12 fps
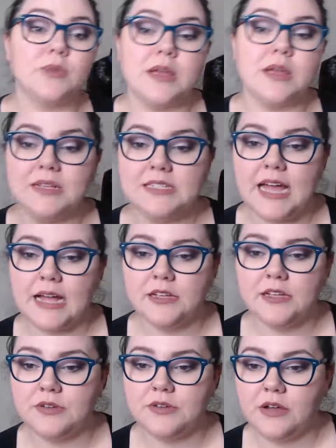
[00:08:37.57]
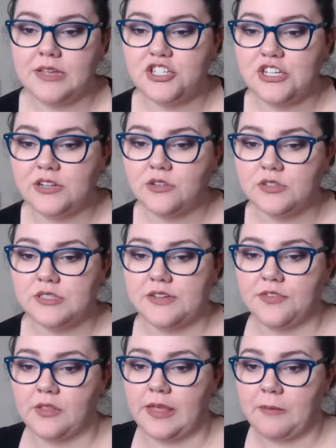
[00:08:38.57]
rabies tag, so now he jingles
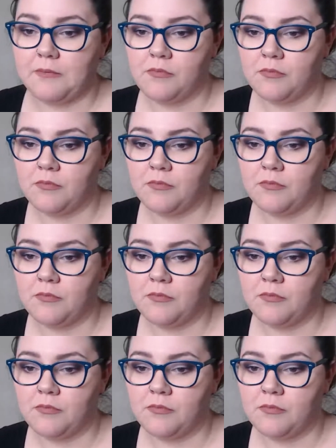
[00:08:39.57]
differently.